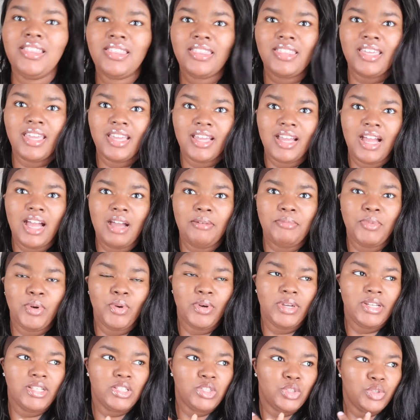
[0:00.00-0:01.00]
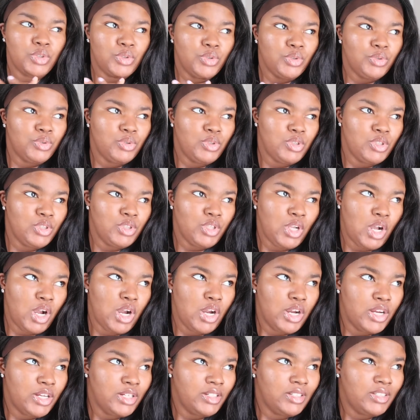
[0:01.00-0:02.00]
think I'm going to
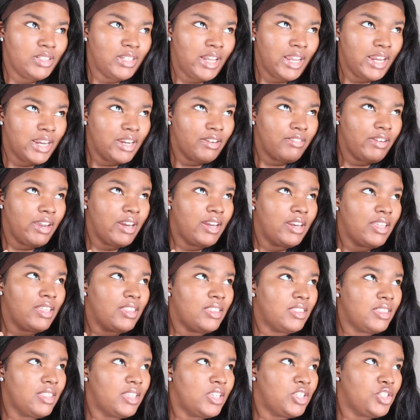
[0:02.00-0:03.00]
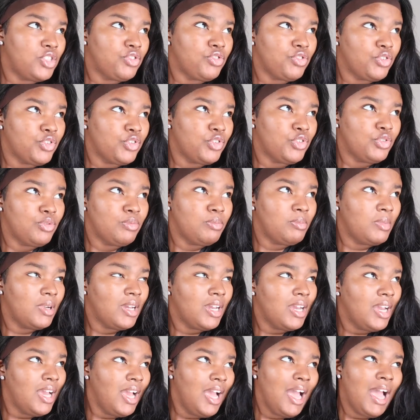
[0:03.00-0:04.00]
start decorating this room.
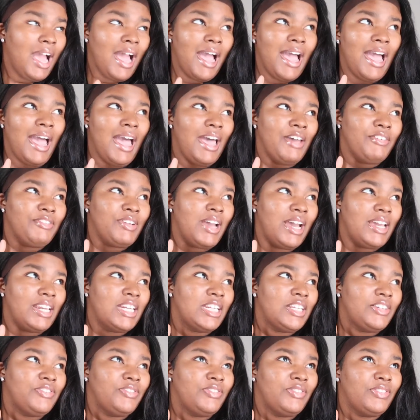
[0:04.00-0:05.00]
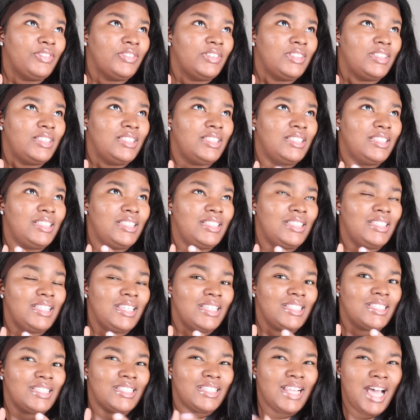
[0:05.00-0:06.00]
I have kind
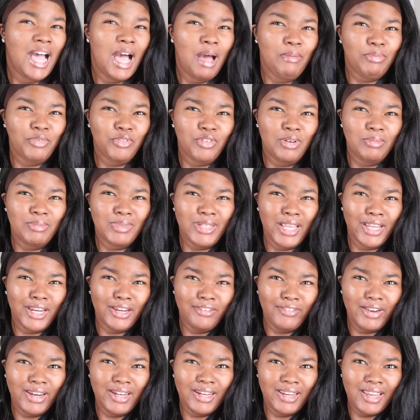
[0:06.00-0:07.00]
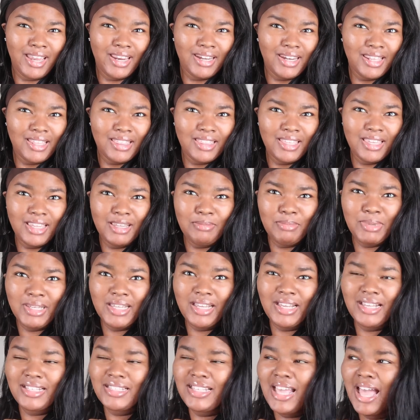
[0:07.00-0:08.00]
of stopped from decorating anything
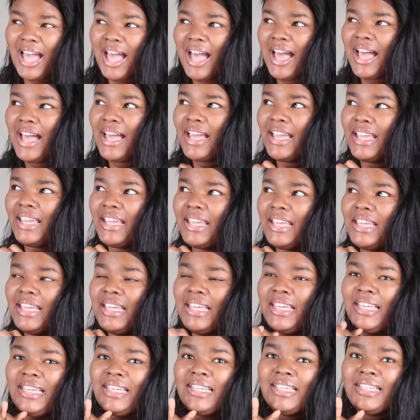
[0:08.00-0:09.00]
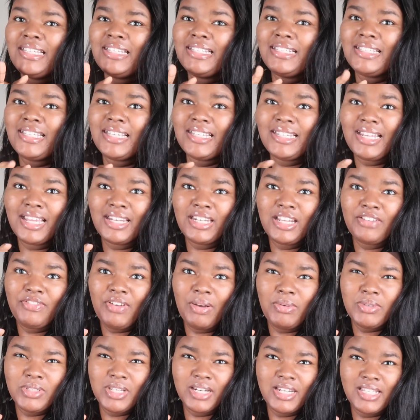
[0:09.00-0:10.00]
because I did not know if
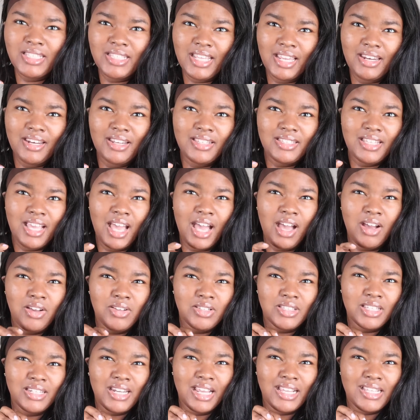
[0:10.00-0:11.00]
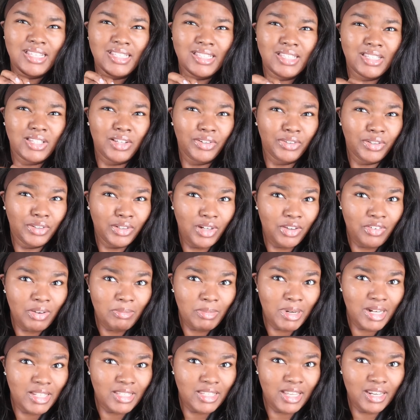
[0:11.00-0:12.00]
I was going to stay in this house. And I still don't know if I'm
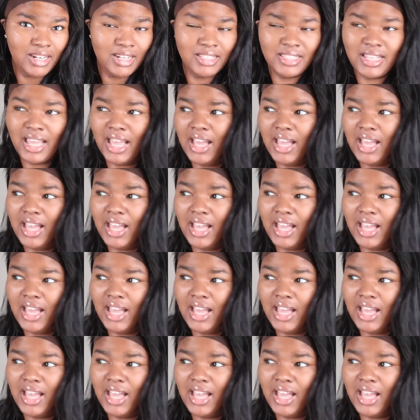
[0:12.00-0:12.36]
going to stay in this